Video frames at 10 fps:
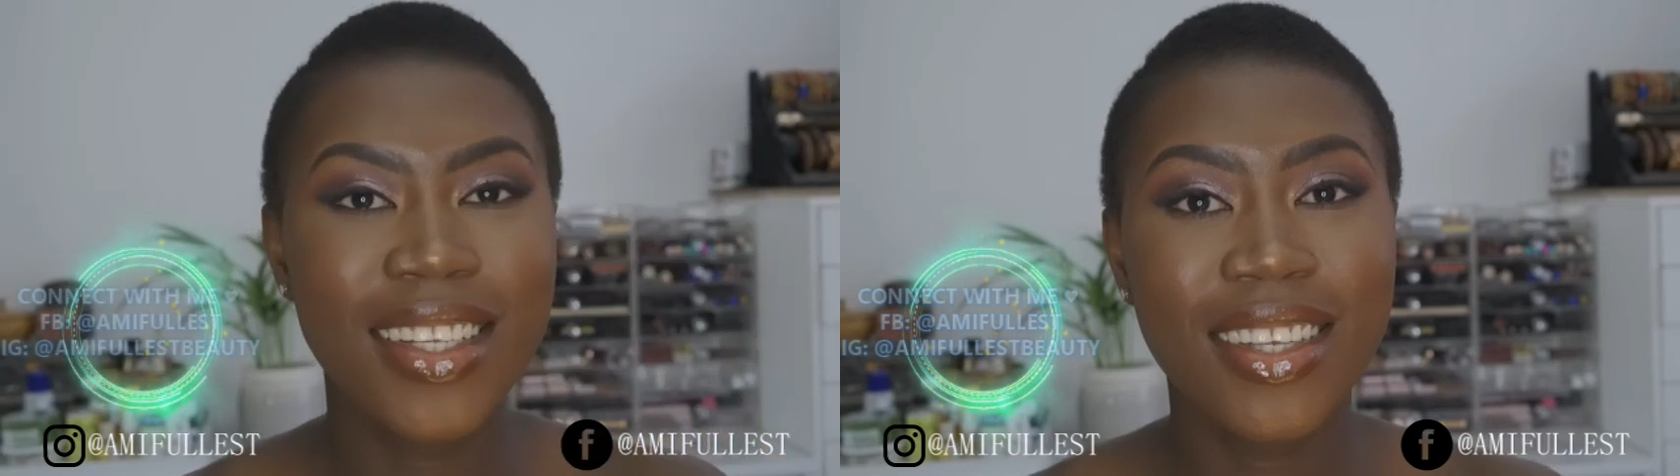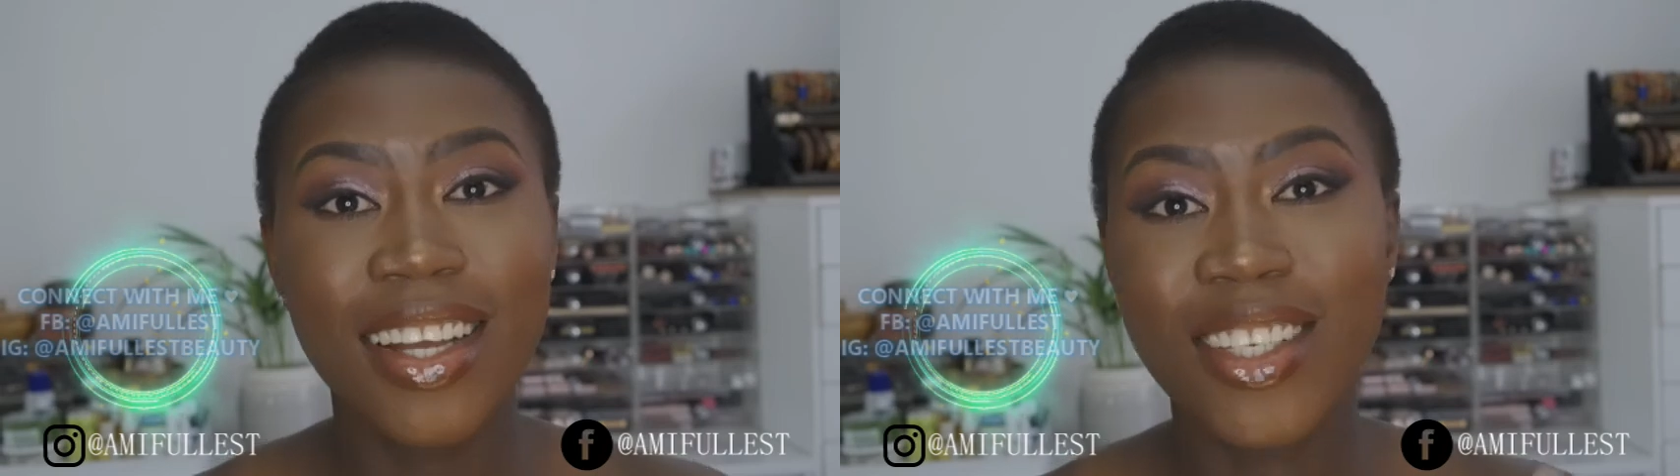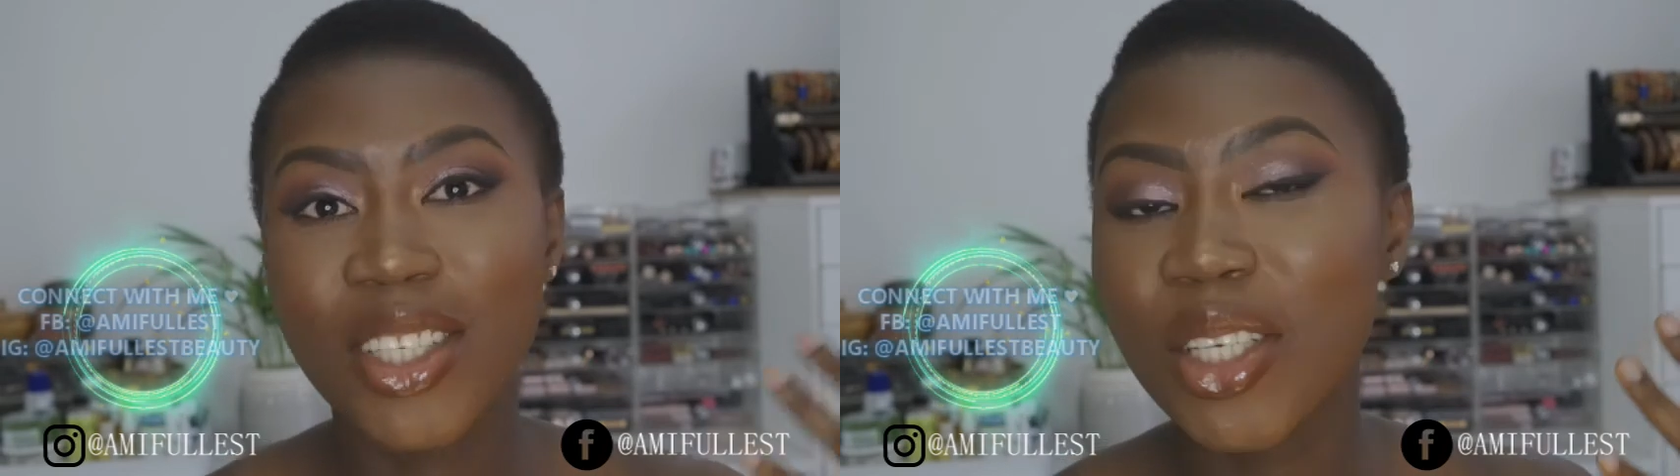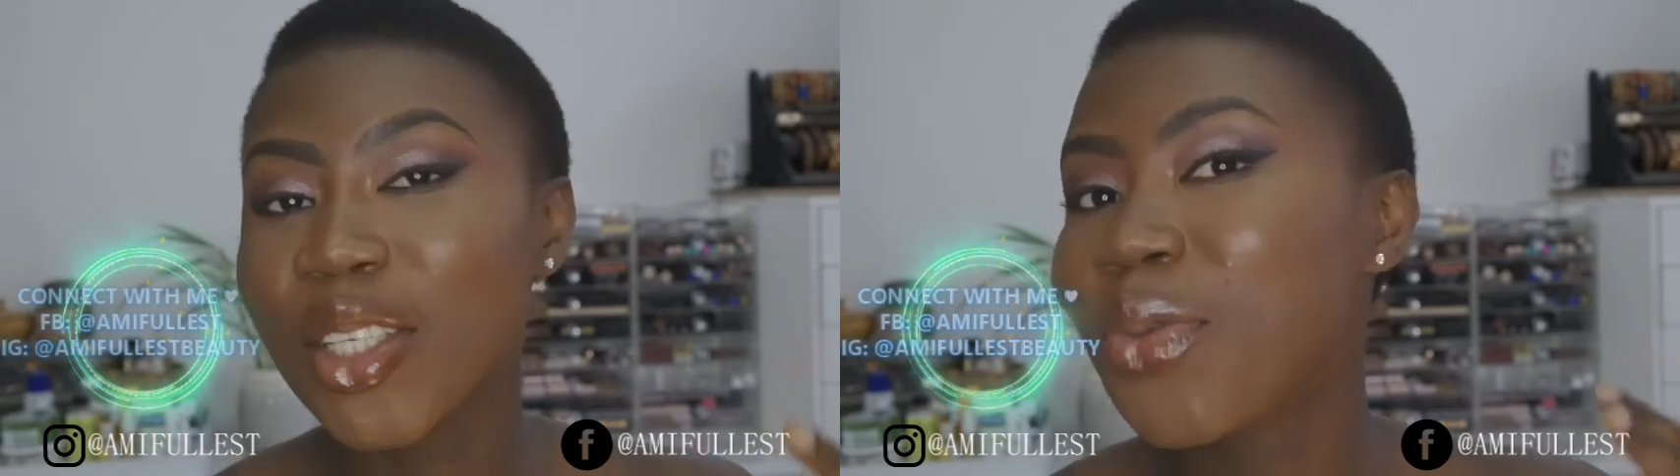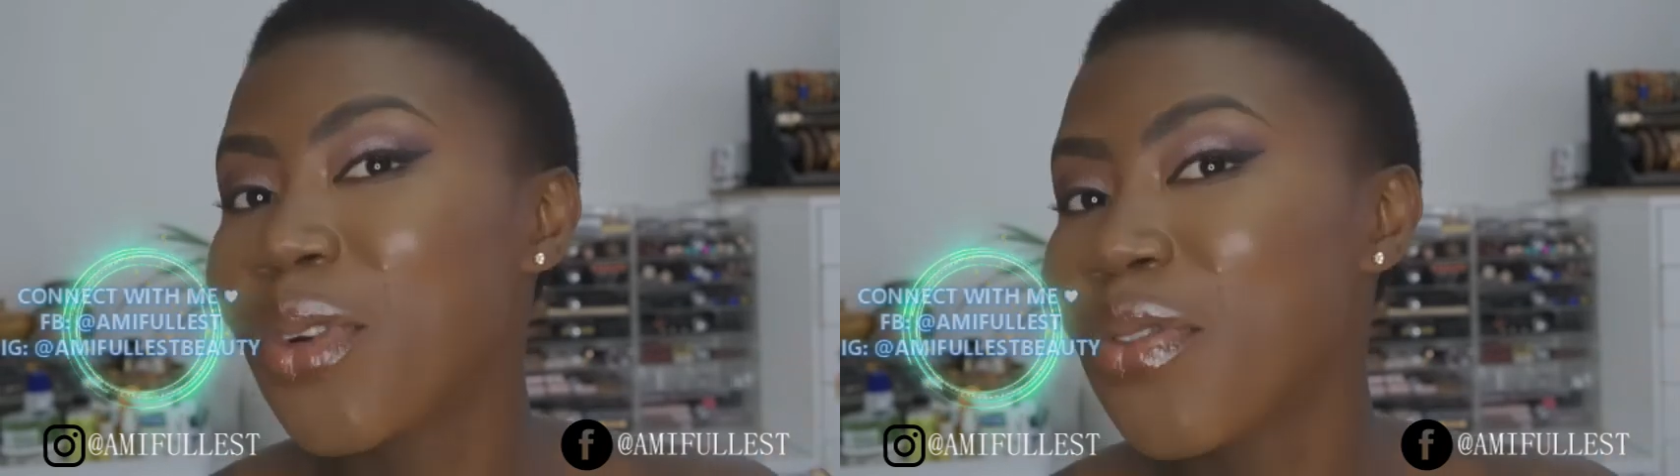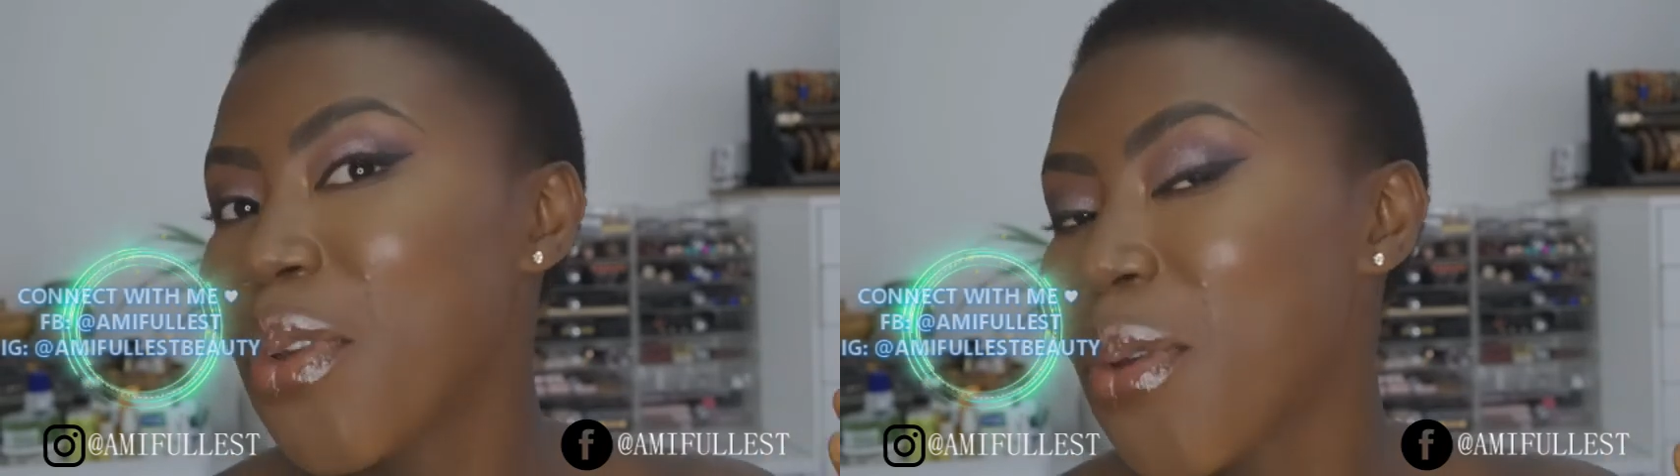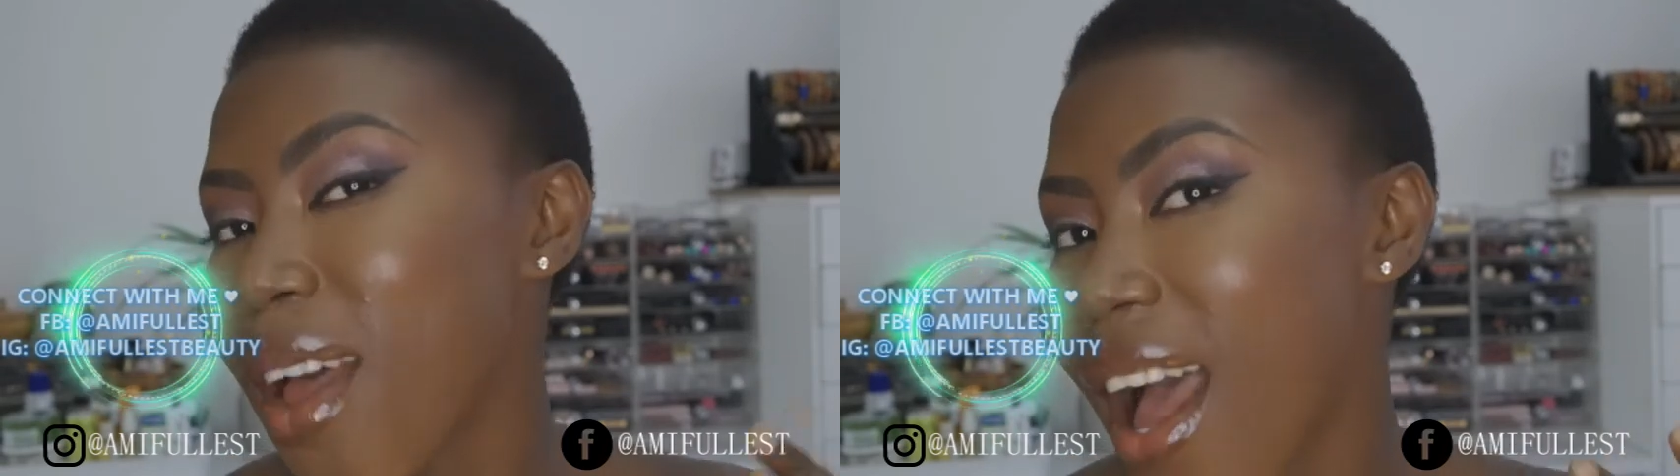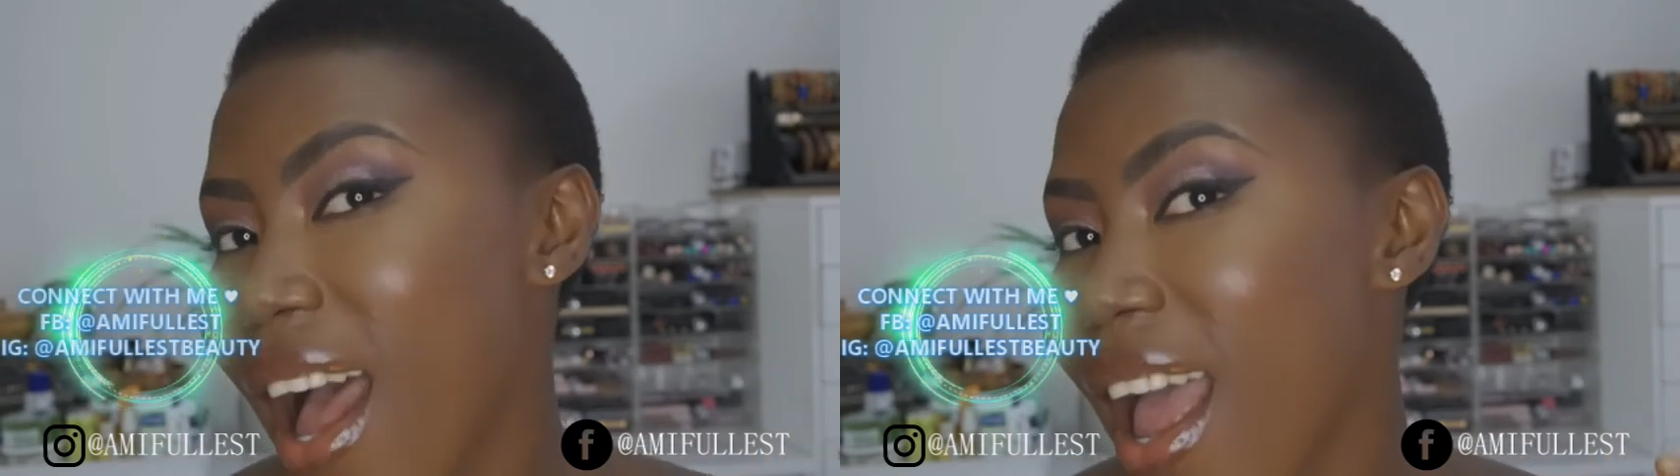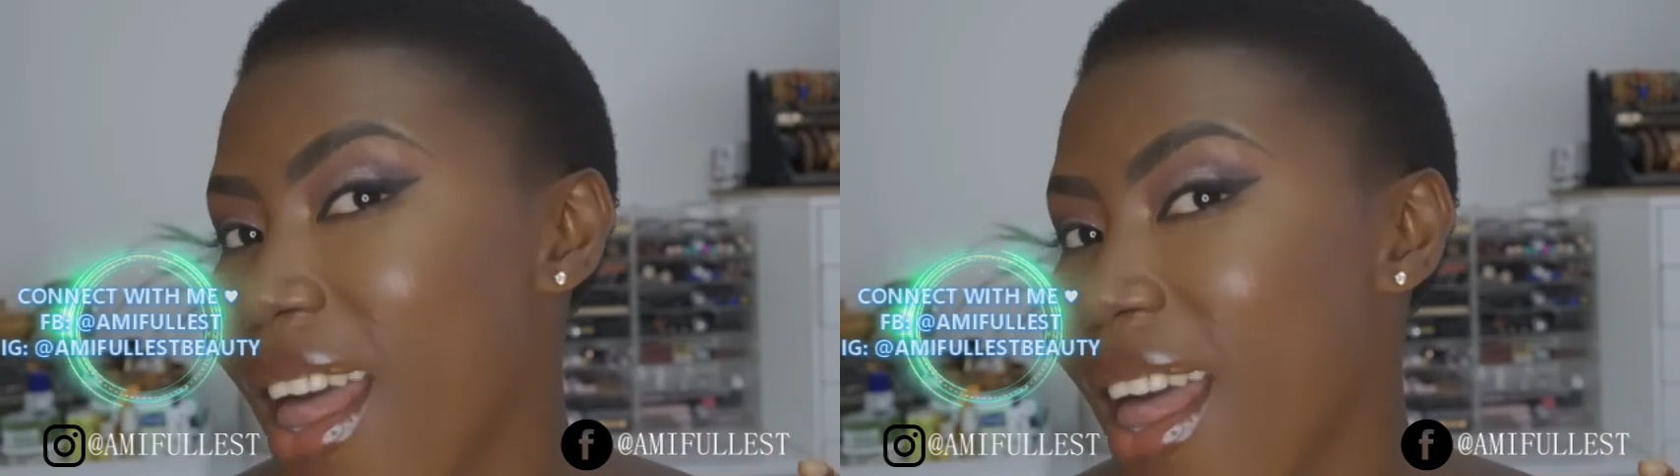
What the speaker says: So I just reviewed that,